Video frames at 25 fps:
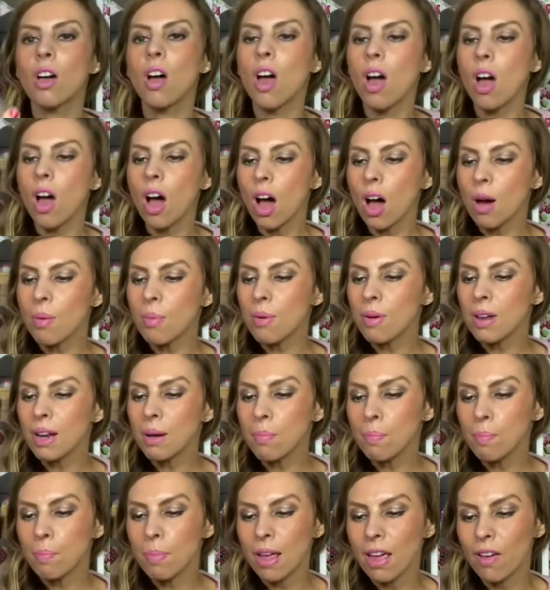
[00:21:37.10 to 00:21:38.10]
I'm a
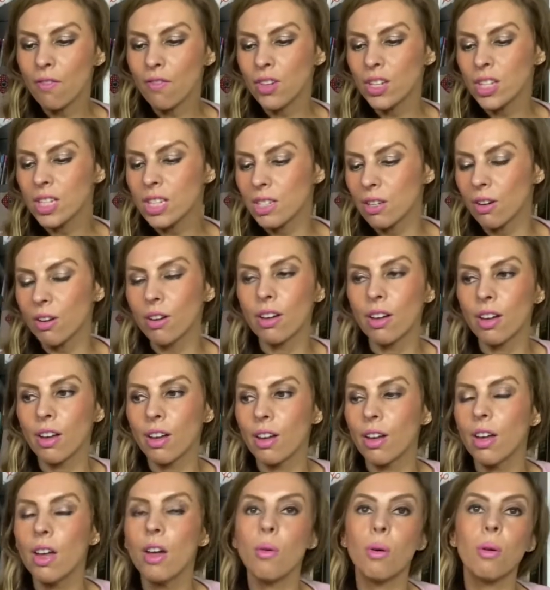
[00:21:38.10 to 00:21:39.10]
bit of a sucker.
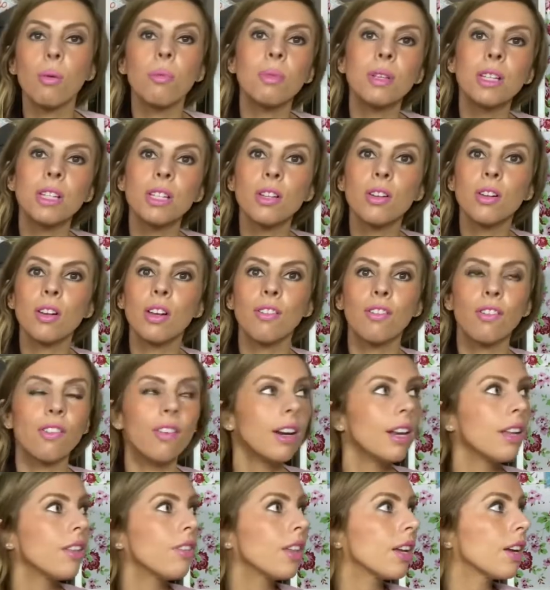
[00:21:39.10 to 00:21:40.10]
I'm a sucker for
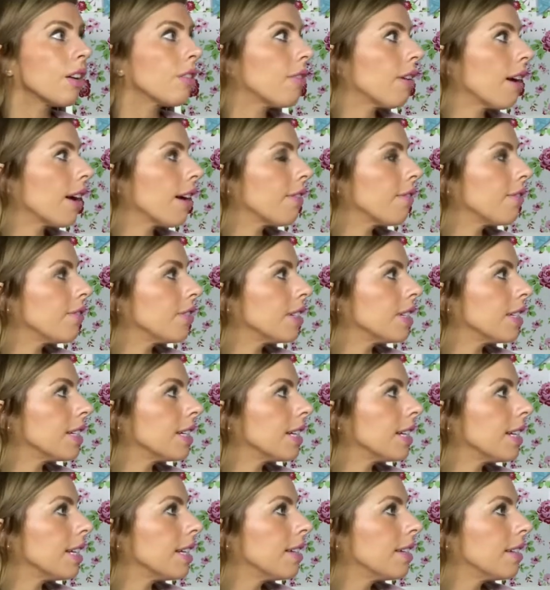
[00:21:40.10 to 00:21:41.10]
anything
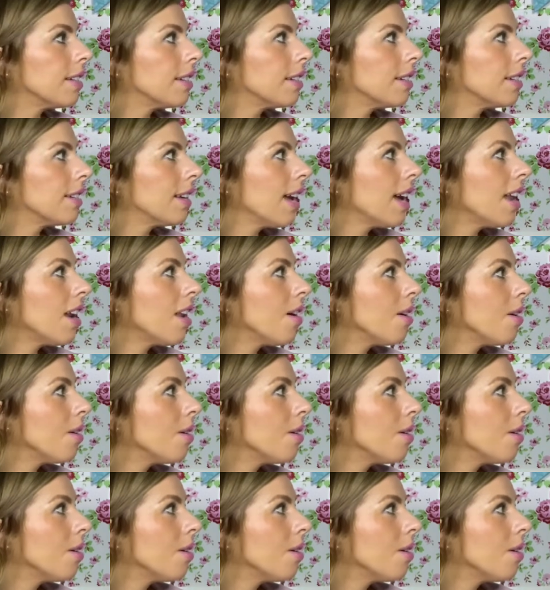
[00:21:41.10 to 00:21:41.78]
crafty. Hello.